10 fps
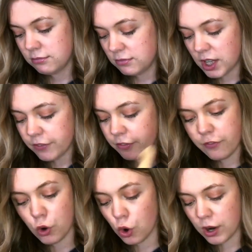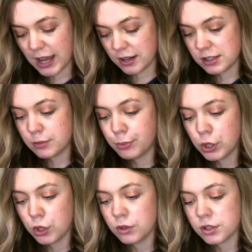knife and fork and a
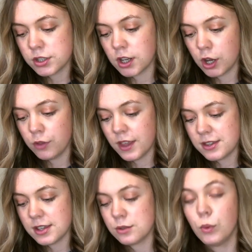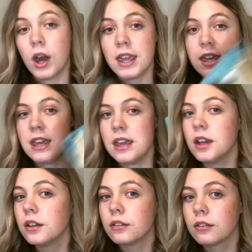spoon, so this is what I eat
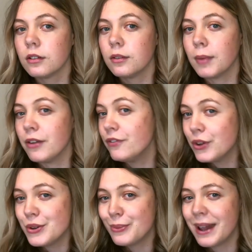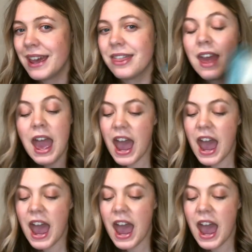my food with,